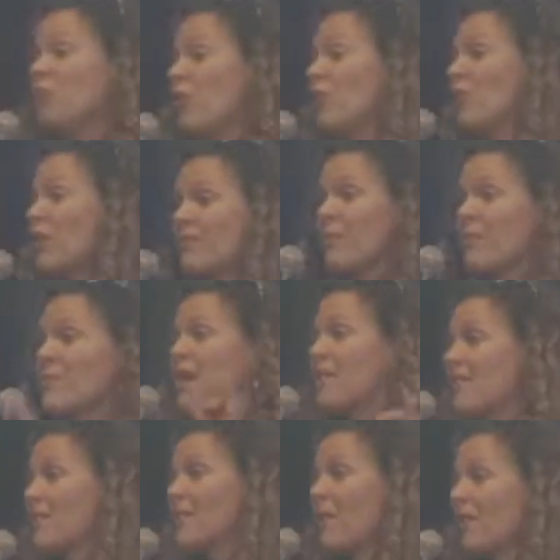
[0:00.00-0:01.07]
know what's
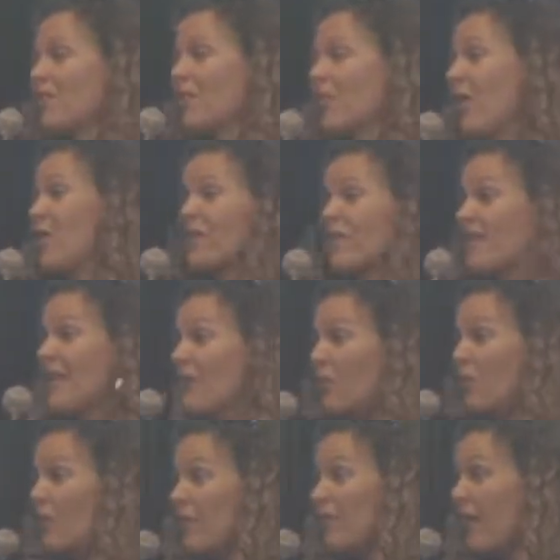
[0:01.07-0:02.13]
amazing about the Psalms is they
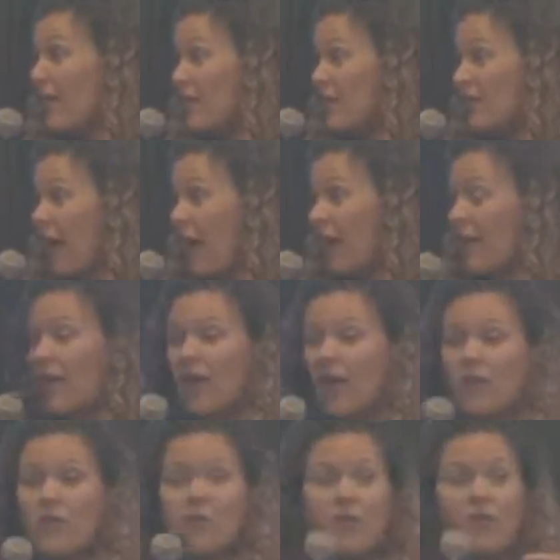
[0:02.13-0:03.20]
don't all sound alike.
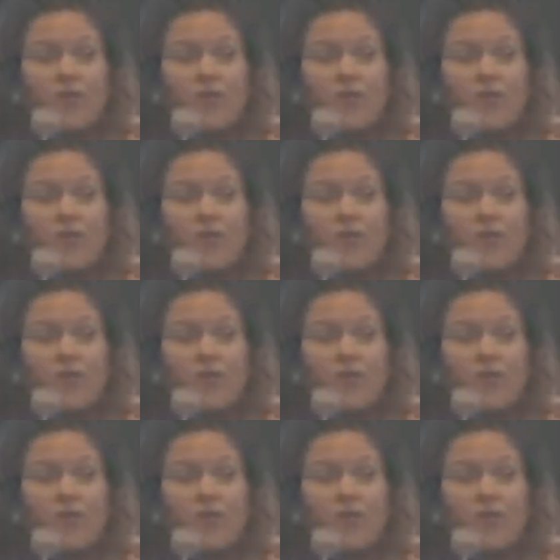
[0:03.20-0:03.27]
There are